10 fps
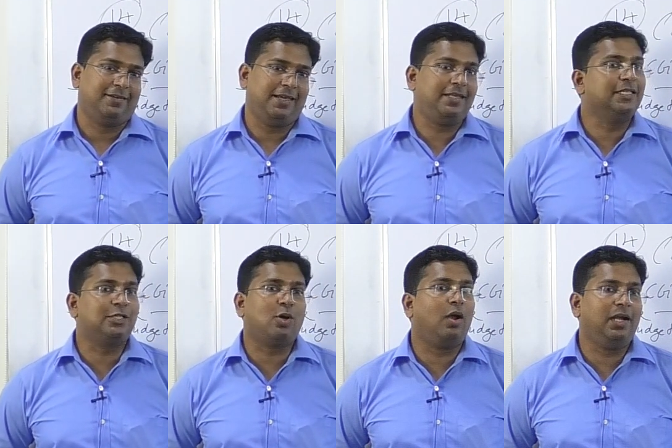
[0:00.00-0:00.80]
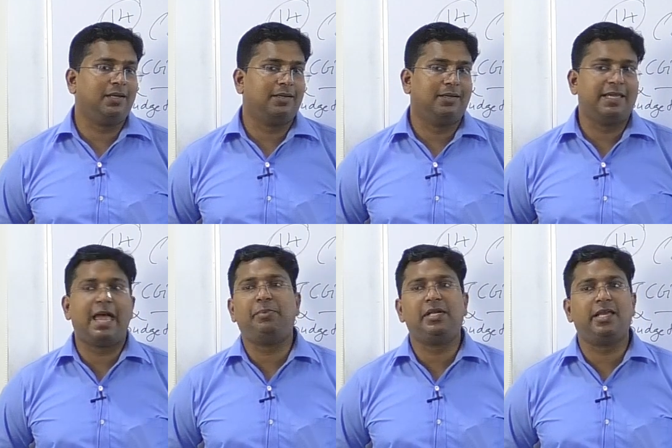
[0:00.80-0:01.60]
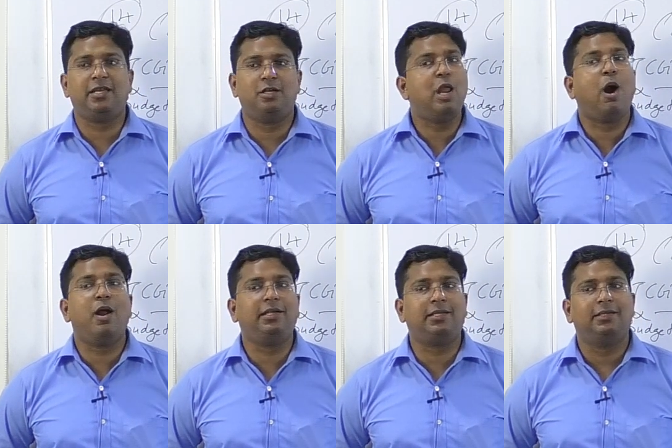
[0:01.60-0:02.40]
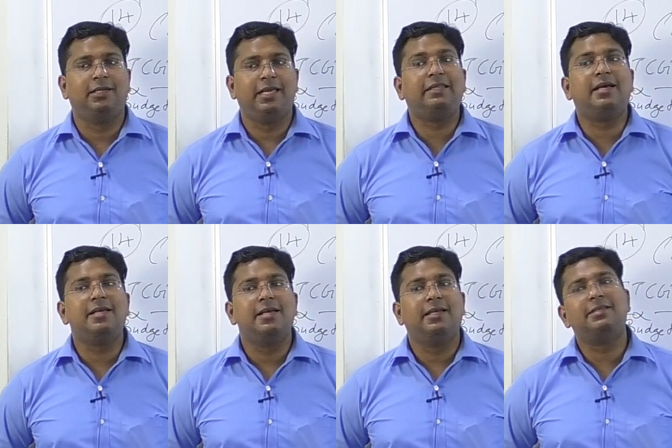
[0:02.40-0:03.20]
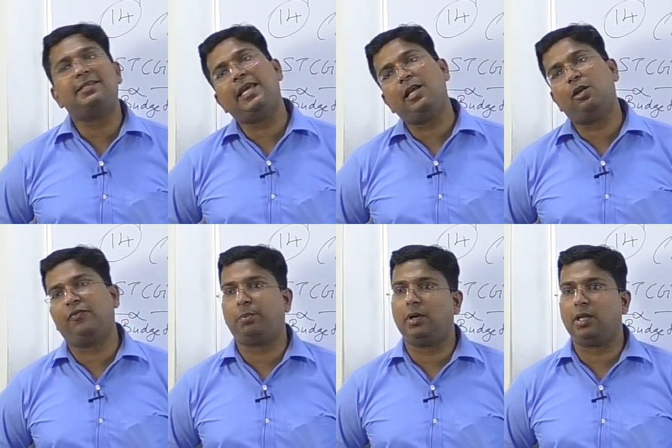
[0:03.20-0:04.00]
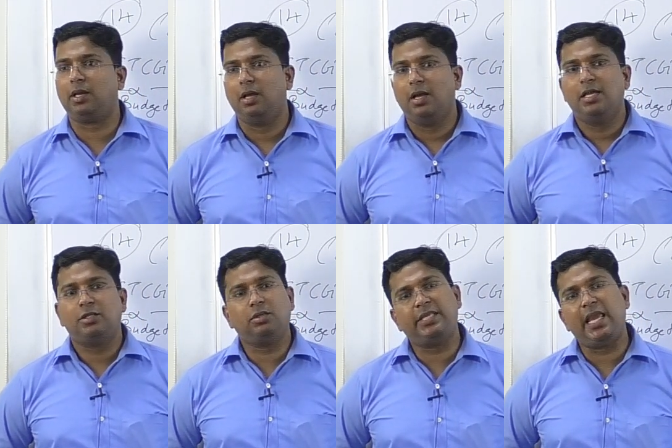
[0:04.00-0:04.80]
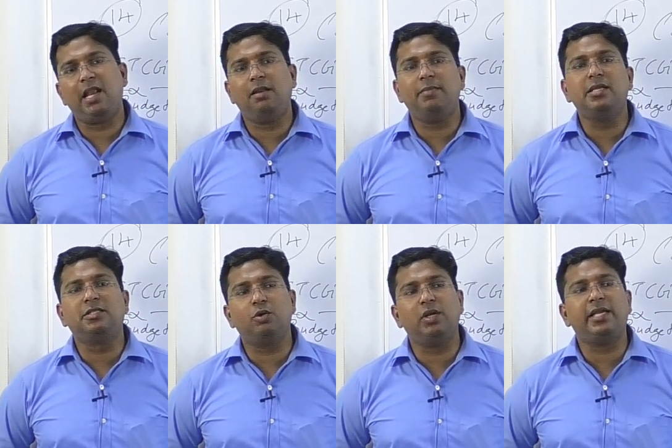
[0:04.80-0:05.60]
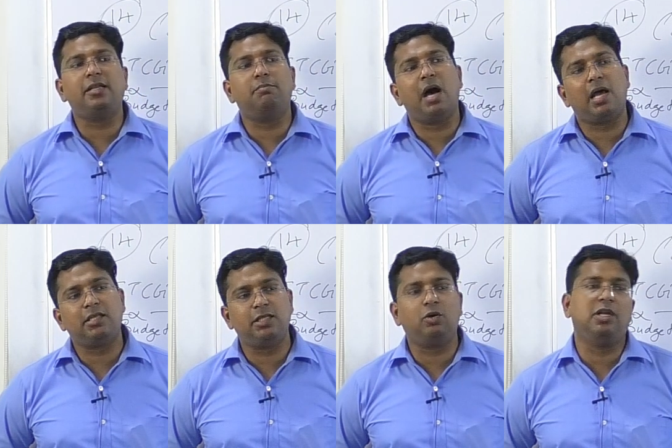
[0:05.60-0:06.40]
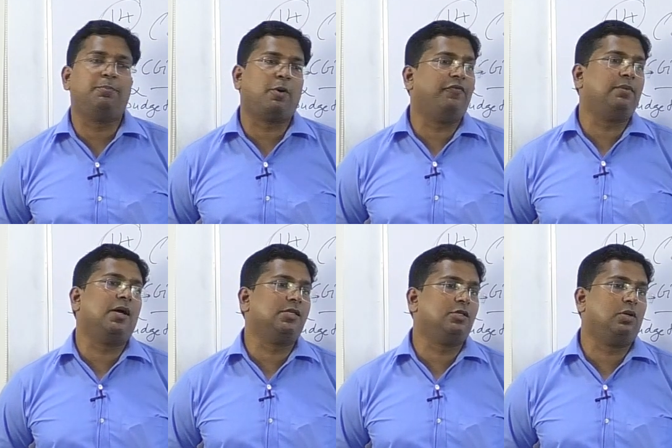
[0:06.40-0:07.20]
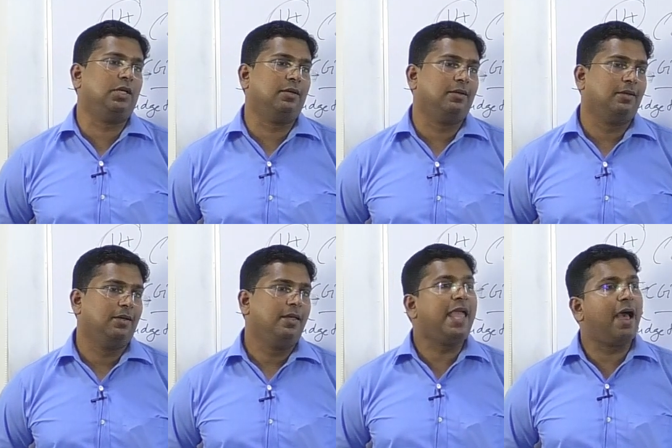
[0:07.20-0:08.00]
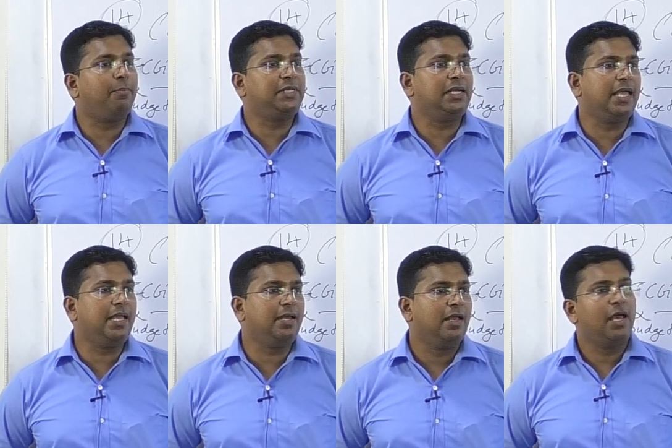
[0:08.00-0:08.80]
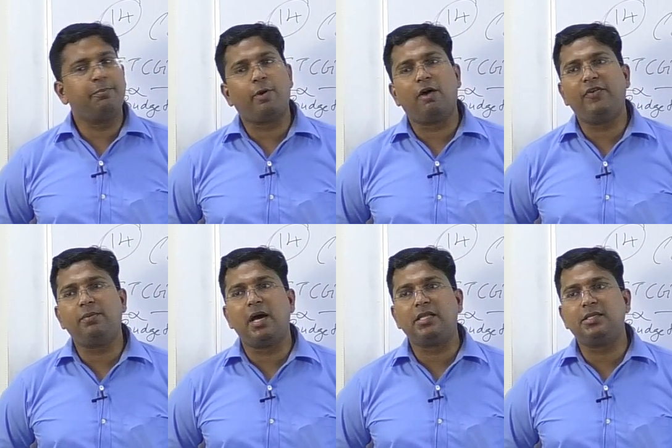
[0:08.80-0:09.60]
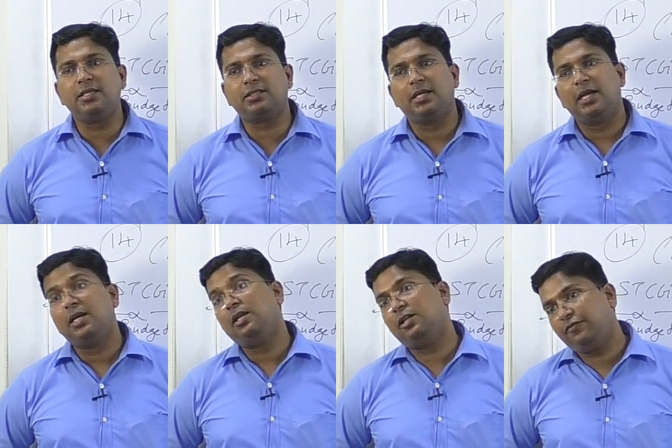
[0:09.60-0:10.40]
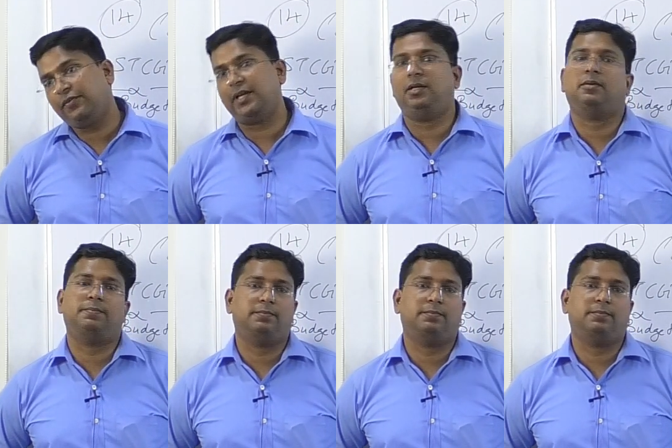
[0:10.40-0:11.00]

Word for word: it is called capital gain, not in the sale of a product. So sale means you will get margin only, profit margin only. Capital gain and profit margin is different.